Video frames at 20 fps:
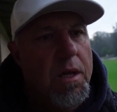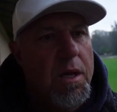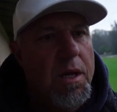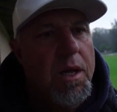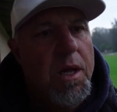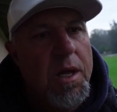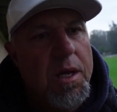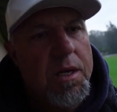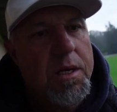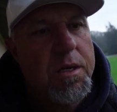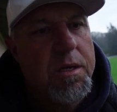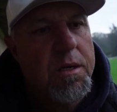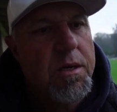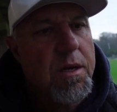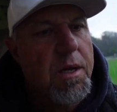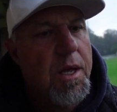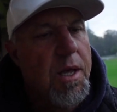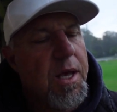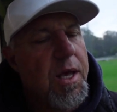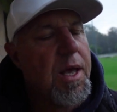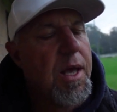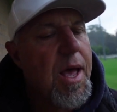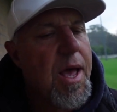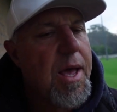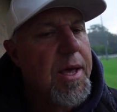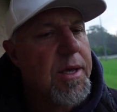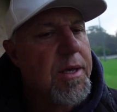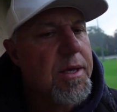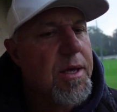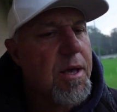And here,
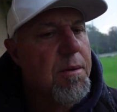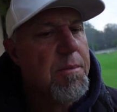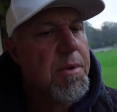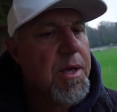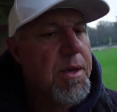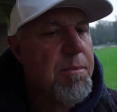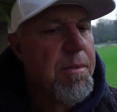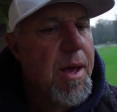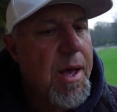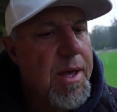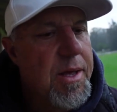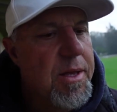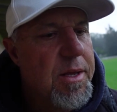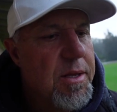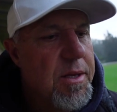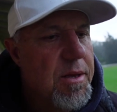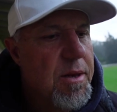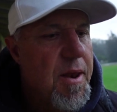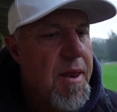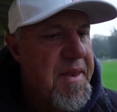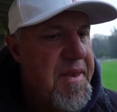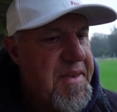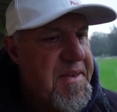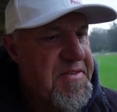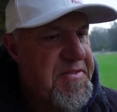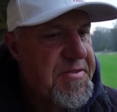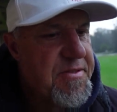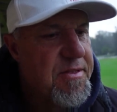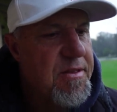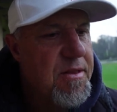Hank, come here, mate.
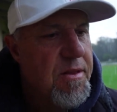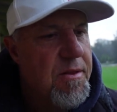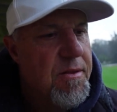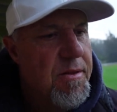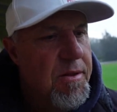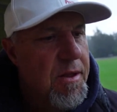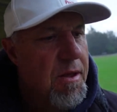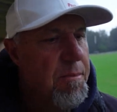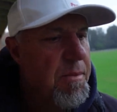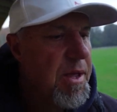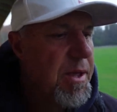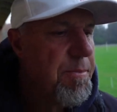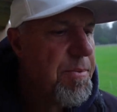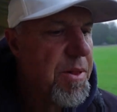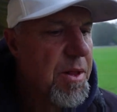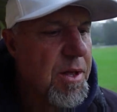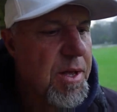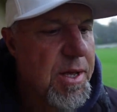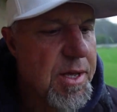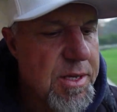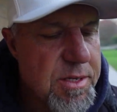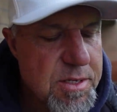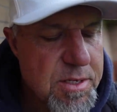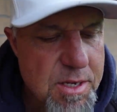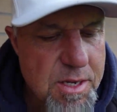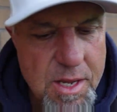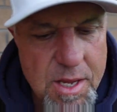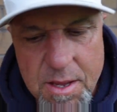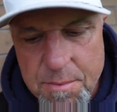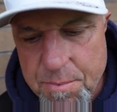Come here, please.
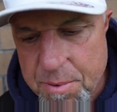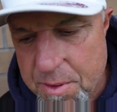Here,